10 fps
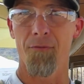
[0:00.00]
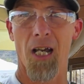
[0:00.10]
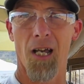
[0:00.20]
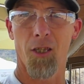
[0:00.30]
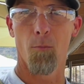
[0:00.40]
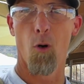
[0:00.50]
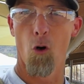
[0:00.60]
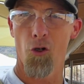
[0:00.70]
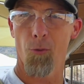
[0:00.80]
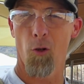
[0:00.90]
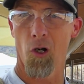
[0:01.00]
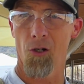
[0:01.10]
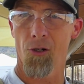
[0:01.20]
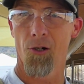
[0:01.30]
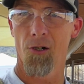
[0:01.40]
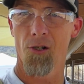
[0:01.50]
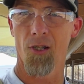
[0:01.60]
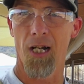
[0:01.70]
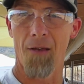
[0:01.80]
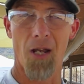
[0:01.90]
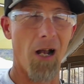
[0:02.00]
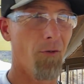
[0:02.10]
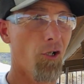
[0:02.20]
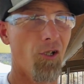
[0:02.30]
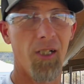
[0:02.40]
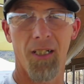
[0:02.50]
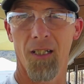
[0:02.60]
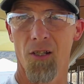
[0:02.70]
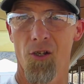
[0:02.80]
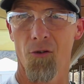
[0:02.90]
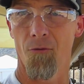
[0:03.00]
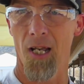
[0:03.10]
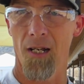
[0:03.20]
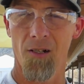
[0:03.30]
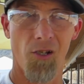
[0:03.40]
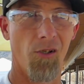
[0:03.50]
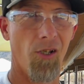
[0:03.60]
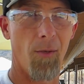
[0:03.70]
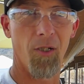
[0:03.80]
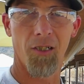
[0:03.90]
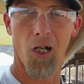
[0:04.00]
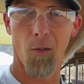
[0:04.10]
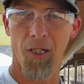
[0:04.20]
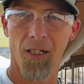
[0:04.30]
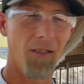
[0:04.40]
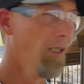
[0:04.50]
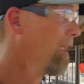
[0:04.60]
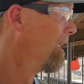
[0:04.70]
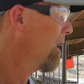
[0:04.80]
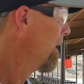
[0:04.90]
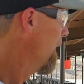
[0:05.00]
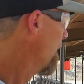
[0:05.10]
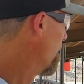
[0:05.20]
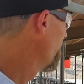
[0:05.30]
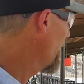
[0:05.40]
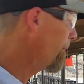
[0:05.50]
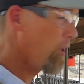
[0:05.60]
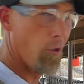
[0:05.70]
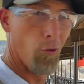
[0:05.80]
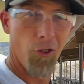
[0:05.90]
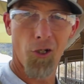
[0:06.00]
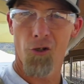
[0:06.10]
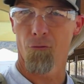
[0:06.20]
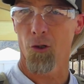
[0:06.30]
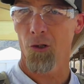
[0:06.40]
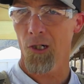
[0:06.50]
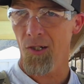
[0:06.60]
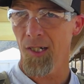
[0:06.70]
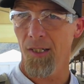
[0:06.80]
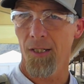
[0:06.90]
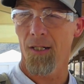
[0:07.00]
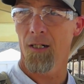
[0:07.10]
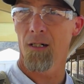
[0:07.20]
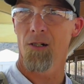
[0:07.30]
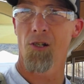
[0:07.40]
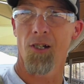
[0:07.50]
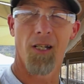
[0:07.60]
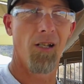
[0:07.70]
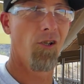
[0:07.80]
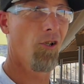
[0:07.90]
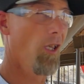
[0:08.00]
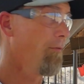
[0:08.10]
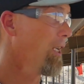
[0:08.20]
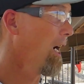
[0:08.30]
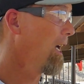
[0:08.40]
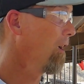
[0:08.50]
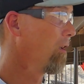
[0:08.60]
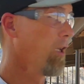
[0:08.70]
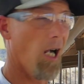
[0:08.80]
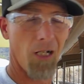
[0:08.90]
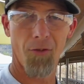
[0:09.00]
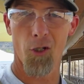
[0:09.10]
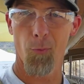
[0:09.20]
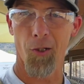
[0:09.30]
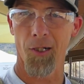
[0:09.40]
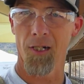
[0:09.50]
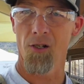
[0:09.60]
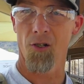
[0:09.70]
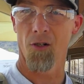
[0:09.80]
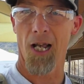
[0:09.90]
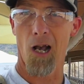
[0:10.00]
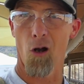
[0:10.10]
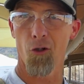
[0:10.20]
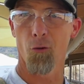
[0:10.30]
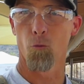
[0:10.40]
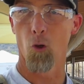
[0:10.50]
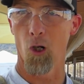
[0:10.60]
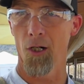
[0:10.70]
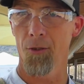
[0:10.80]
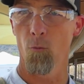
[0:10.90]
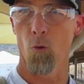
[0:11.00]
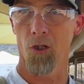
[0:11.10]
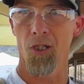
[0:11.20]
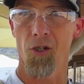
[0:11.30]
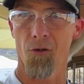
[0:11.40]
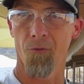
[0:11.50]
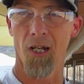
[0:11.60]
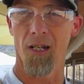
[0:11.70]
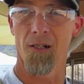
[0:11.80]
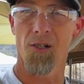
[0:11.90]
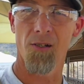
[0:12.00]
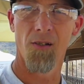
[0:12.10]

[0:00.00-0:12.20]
got the most sponsors that I've ever seen at this event since I've been coming. They've been doing this for 13 years, and so they've got a lot of experience on how to run one of these events.